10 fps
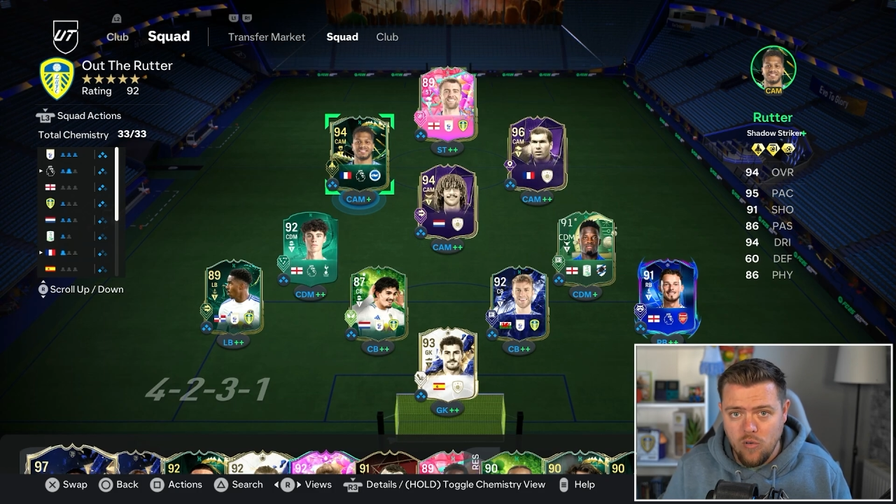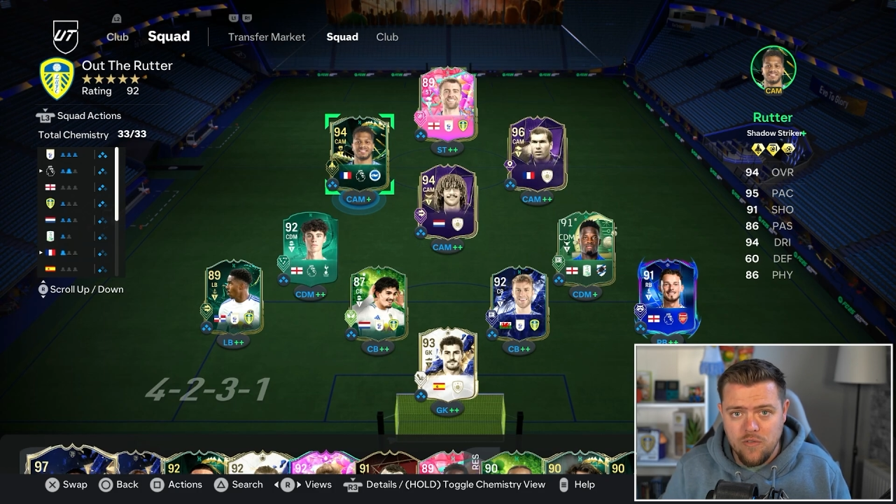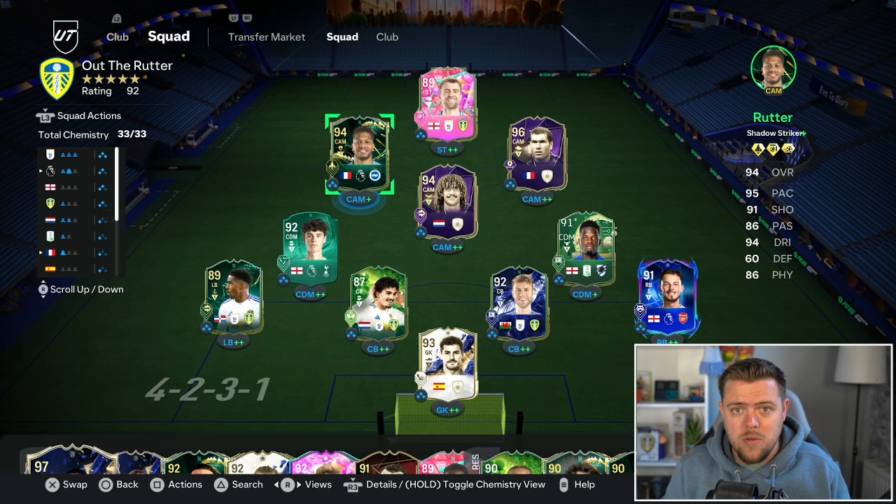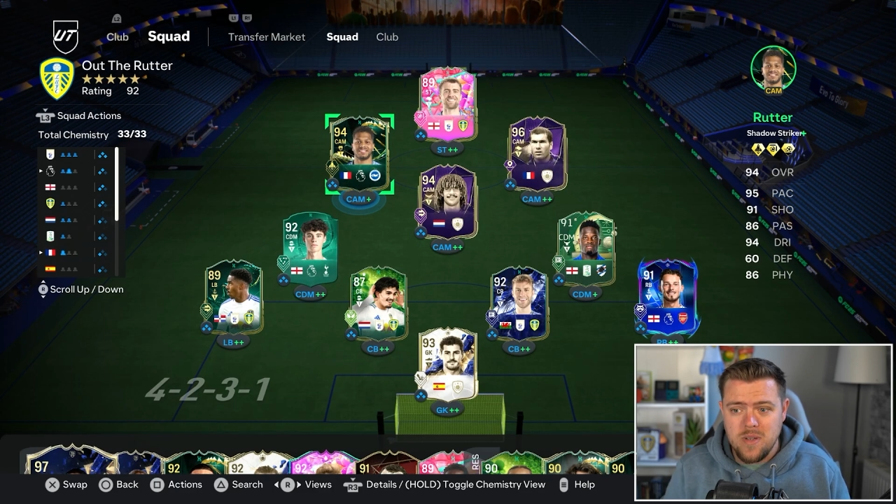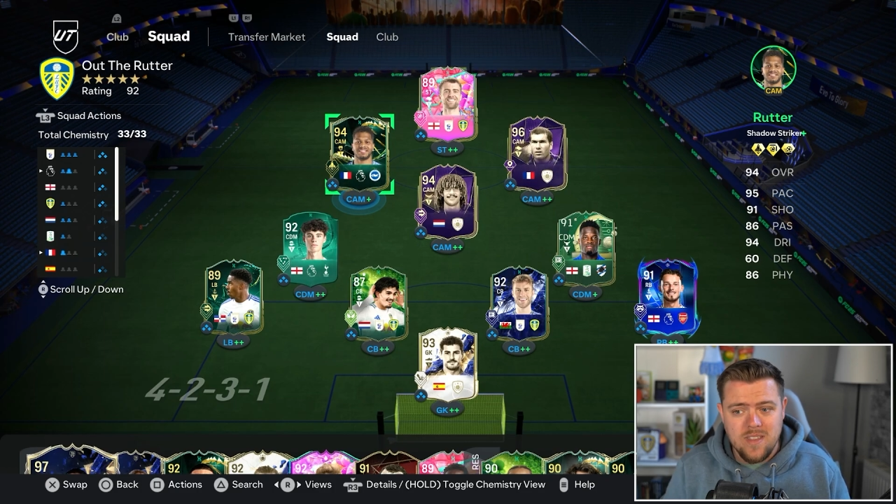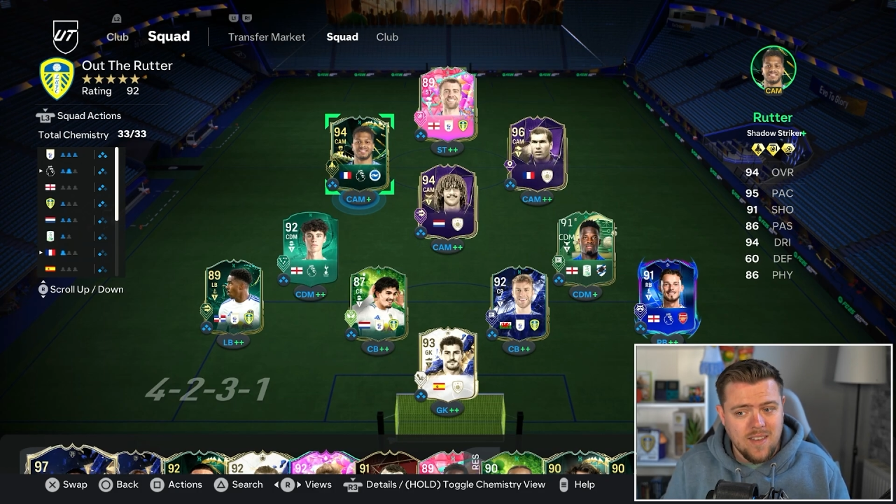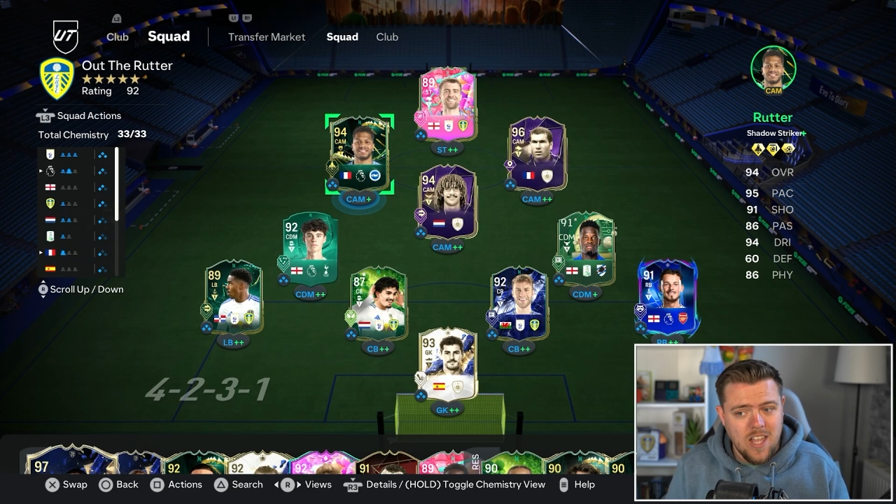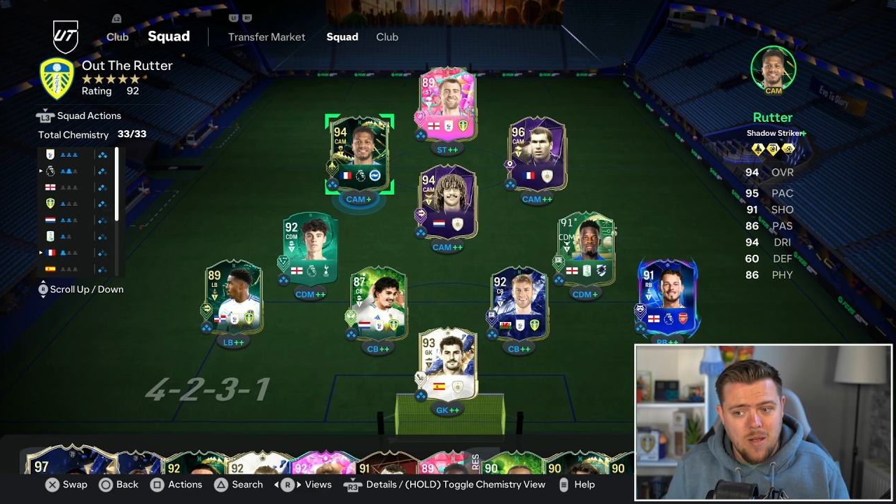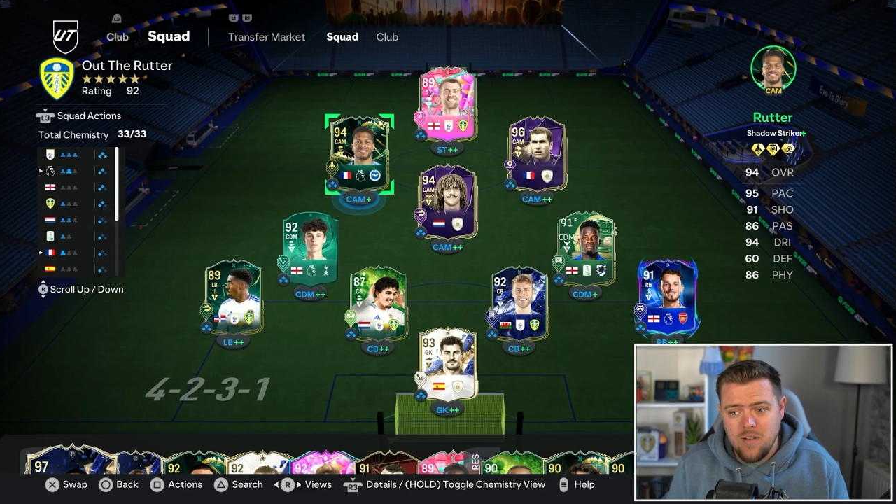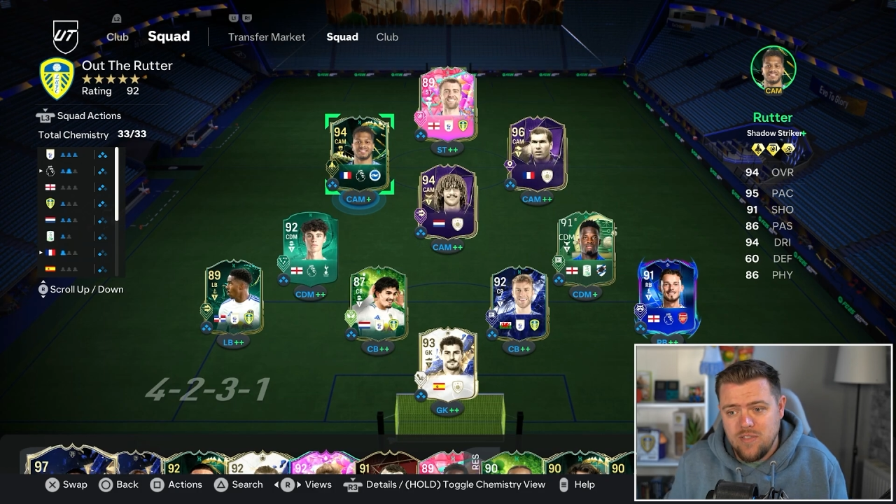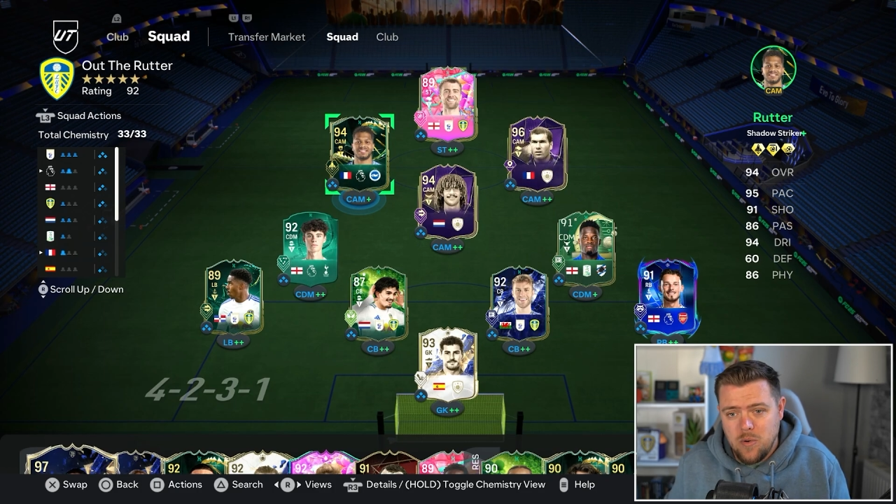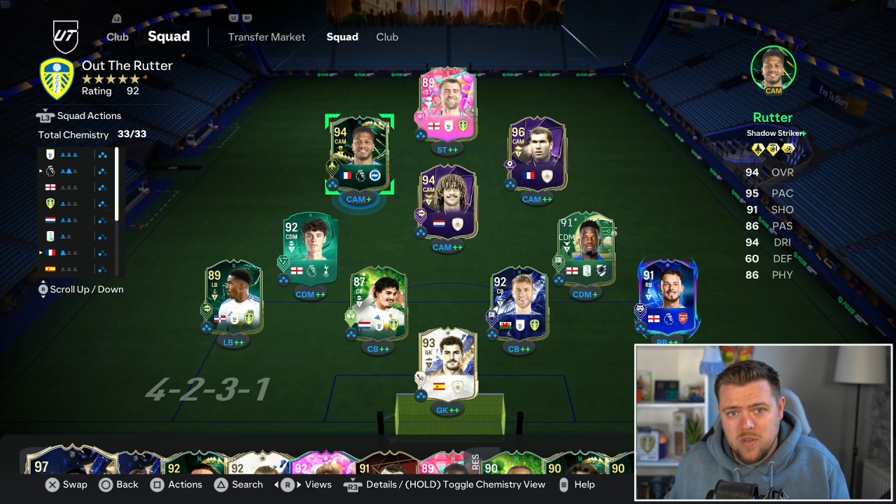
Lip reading: of them in the game if that were the